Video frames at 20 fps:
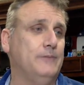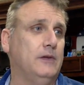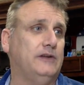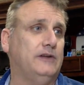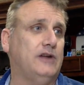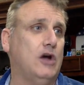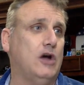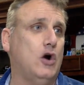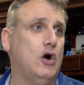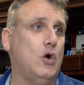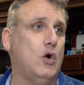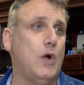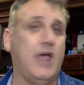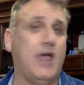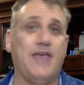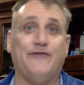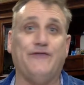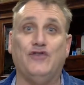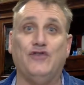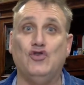So
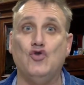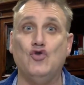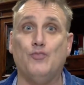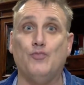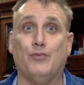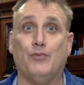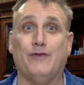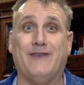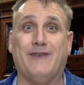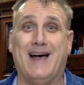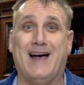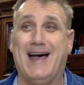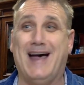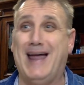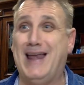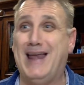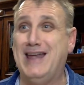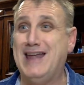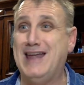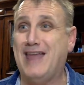if you
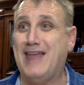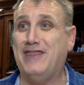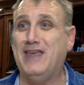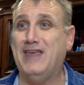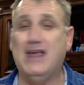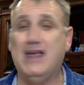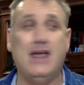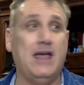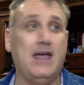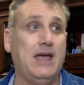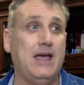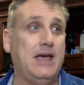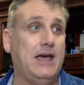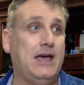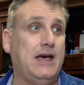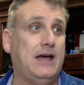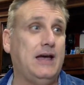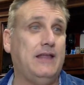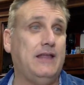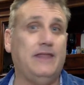provide nothing,
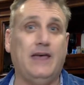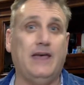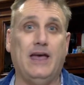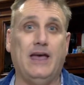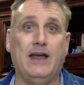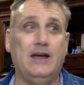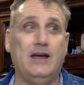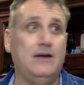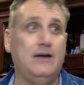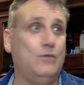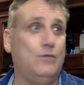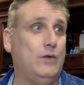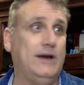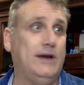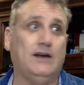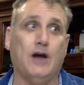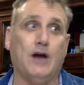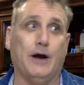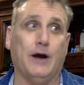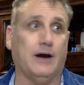then
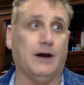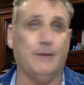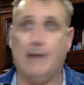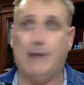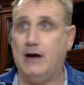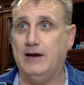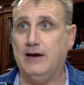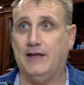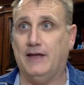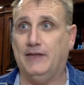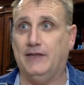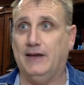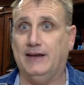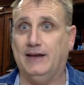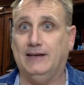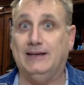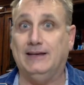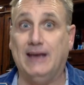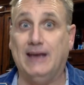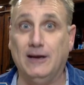we talk about
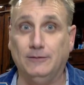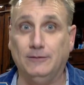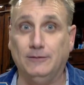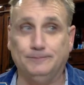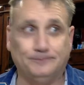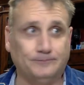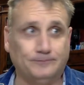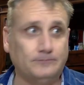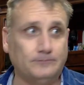nothing. Deal?